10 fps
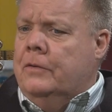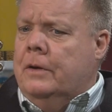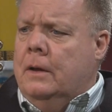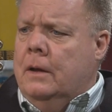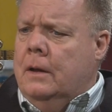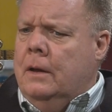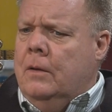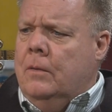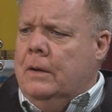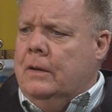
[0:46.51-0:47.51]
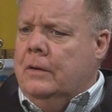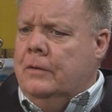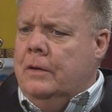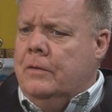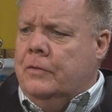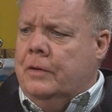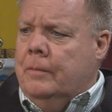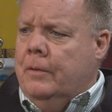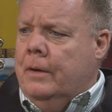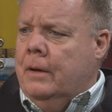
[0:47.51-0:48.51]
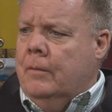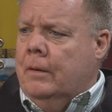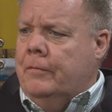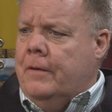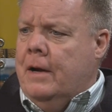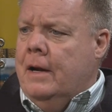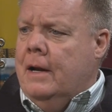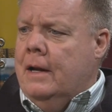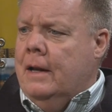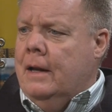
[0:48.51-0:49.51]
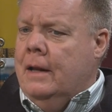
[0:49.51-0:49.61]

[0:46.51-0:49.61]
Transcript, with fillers: and uh, you know what is interesting, boy, uh, well, Friday night, I,